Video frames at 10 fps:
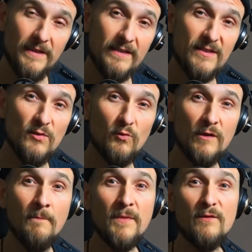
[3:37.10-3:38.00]
But it
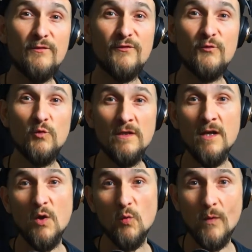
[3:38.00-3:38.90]
also seems to work
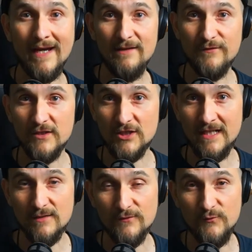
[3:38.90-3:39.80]
really well
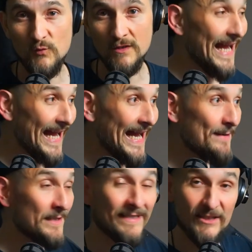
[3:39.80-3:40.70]
here at this bass
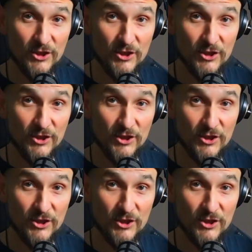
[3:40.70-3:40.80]
lake.